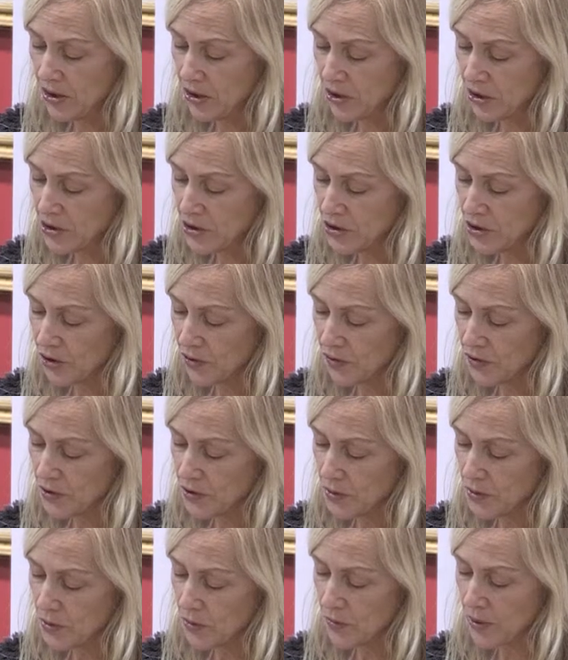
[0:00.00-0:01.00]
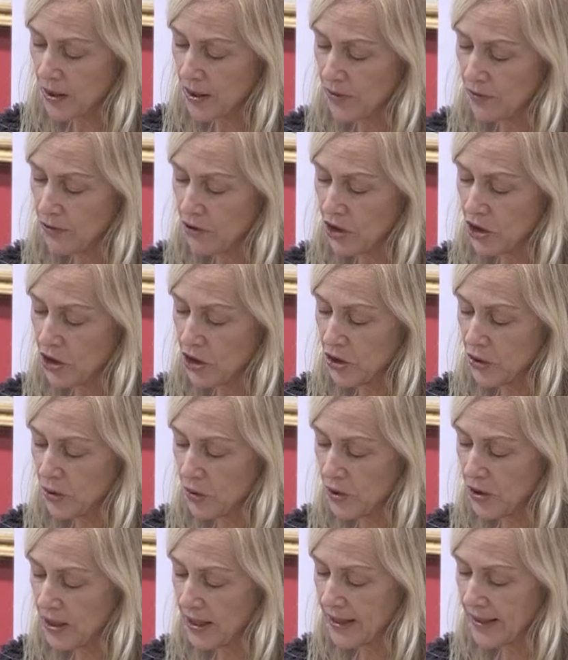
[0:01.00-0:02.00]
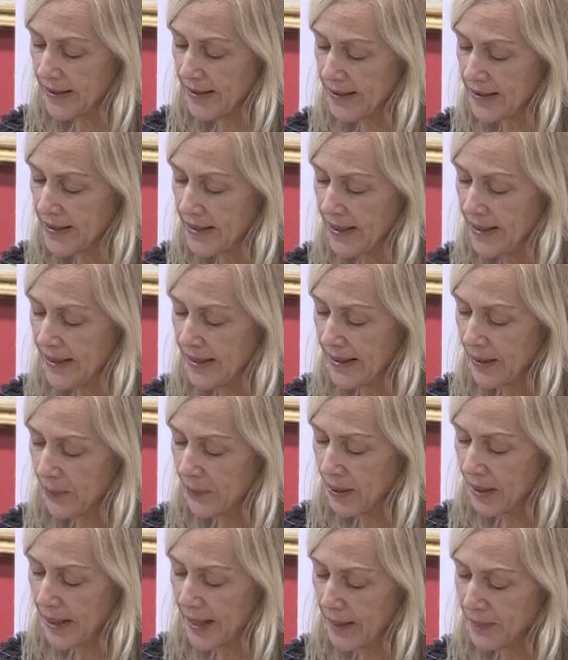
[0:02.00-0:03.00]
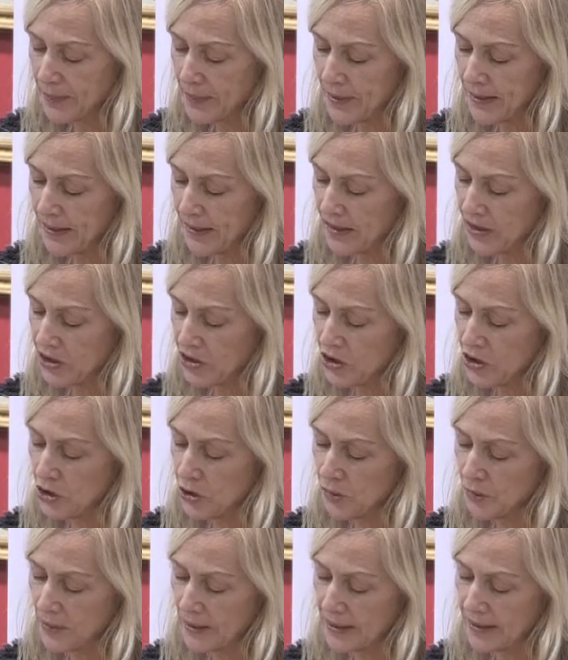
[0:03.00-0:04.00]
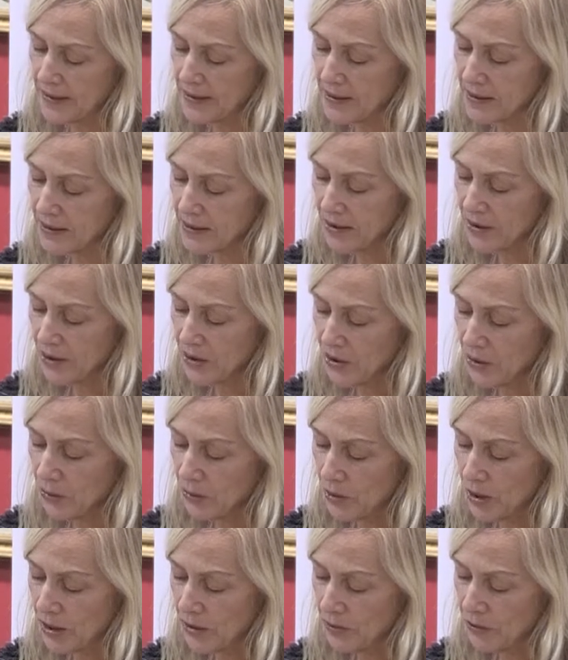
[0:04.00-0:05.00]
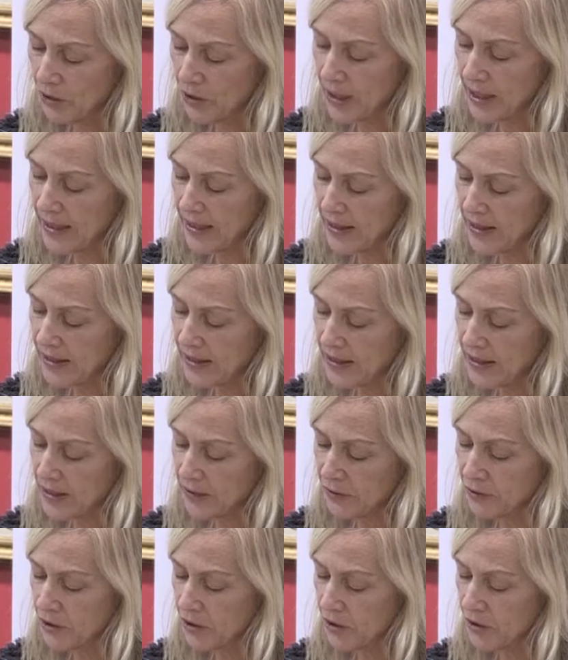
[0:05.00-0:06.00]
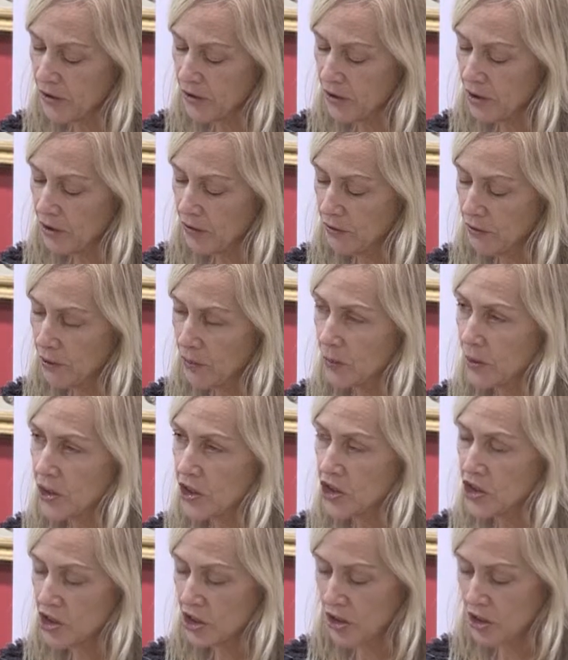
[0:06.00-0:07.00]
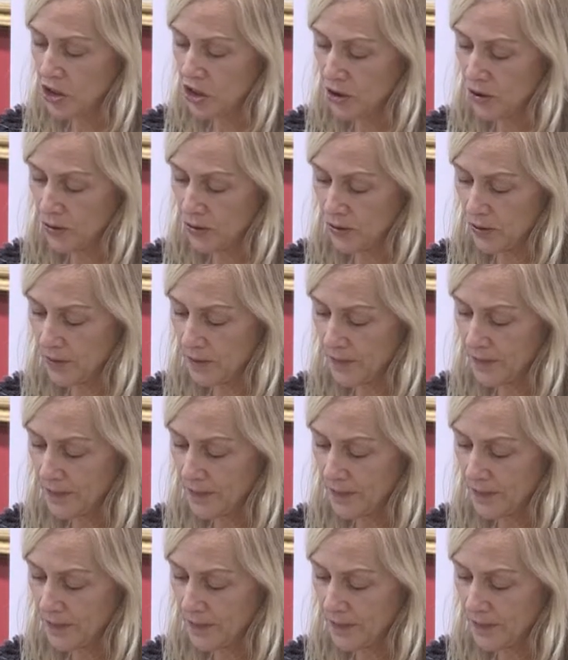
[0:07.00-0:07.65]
Her surface was ready for the new things that would happen in this new place, ready for anything different from what she'd known.